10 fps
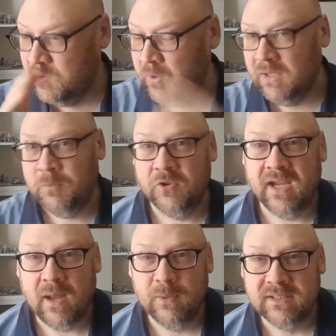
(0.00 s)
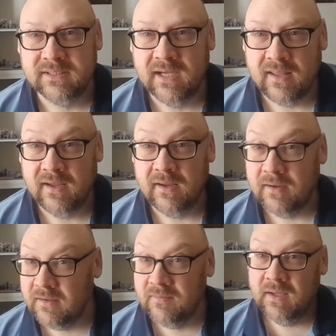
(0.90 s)
Quickly put the army list
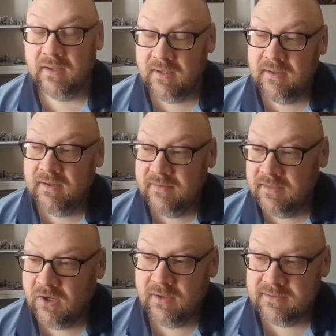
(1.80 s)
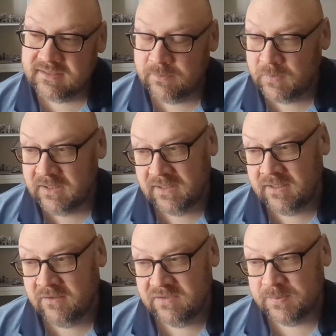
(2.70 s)
together. Simple
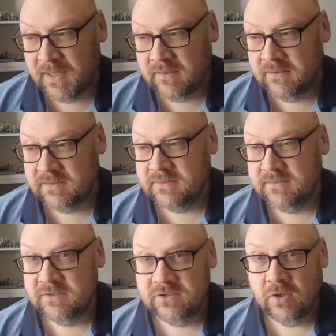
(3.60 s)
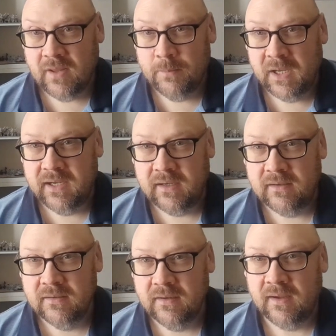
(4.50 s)
in the respect that there's not that
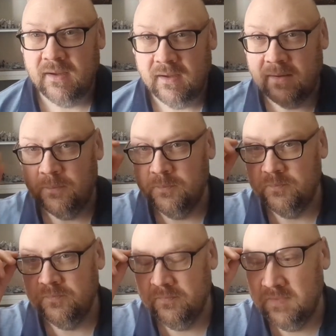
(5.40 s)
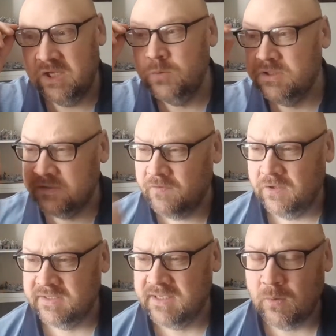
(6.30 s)
many units for
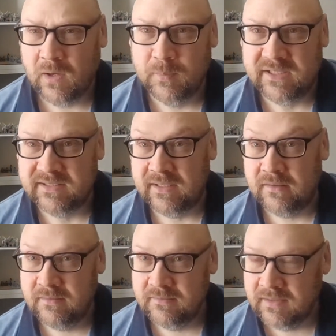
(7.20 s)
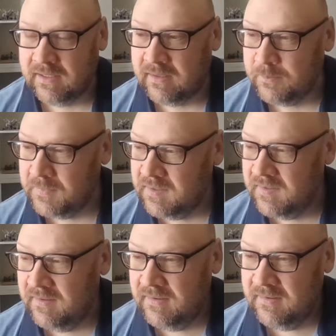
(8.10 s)
the Tau army still.
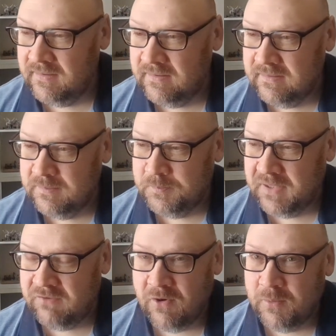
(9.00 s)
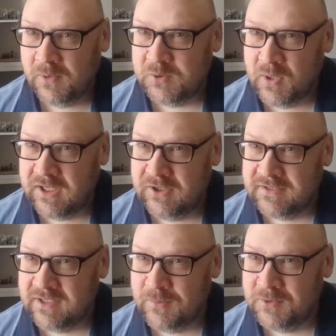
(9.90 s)
Been around about 20
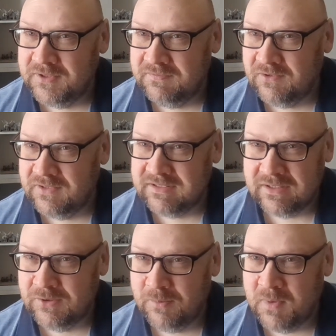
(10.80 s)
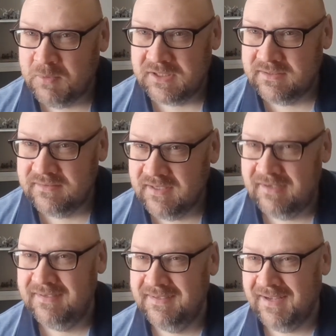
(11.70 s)
years now, but they've only still got maybe
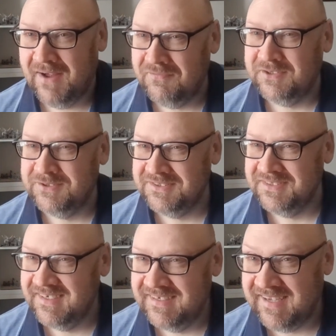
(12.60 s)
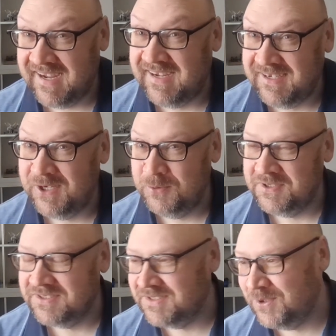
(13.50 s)
half a dozen key units,